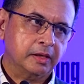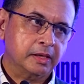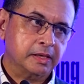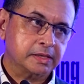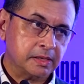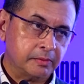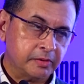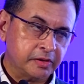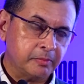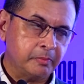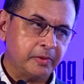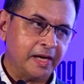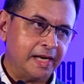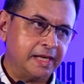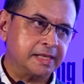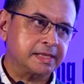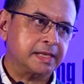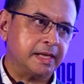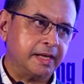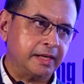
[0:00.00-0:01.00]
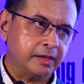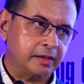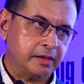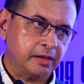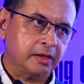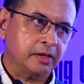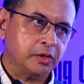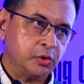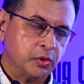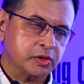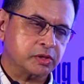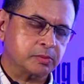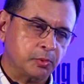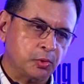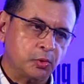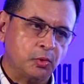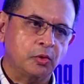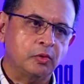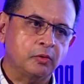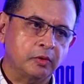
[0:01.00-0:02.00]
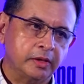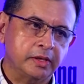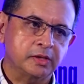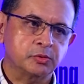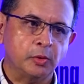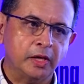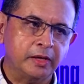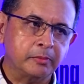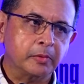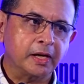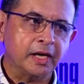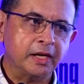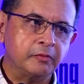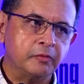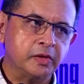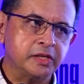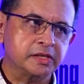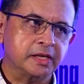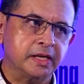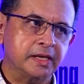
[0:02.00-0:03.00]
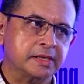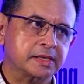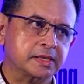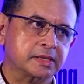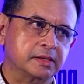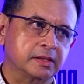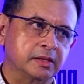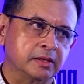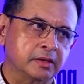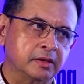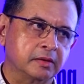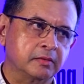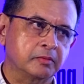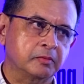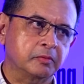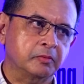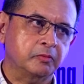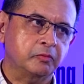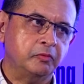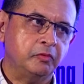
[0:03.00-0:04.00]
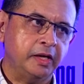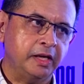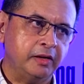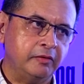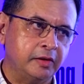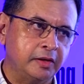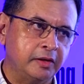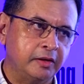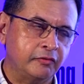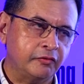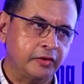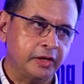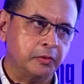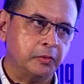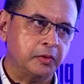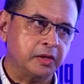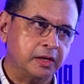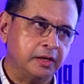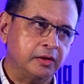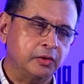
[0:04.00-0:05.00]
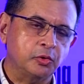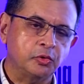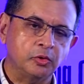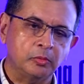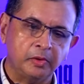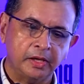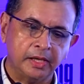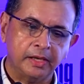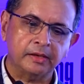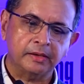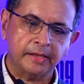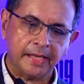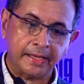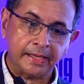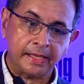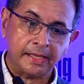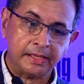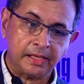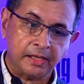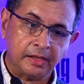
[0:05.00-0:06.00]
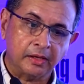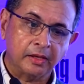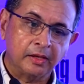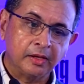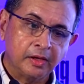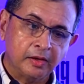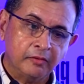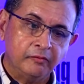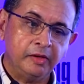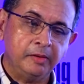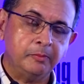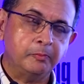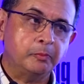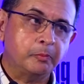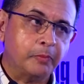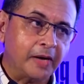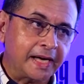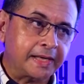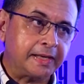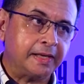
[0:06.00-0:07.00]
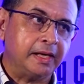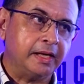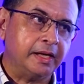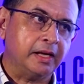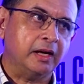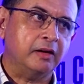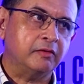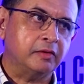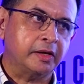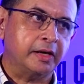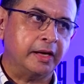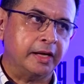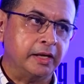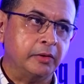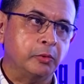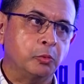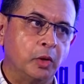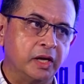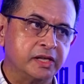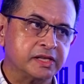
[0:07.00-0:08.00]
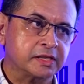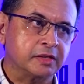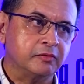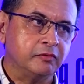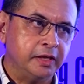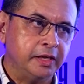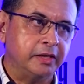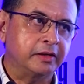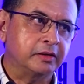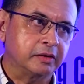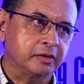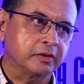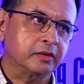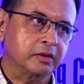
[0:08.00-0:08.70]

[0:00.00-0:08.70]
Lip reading: some of the brands like US Polo is one brand which gets very, very frequently duplicated. That I think we practically have a raid once a week.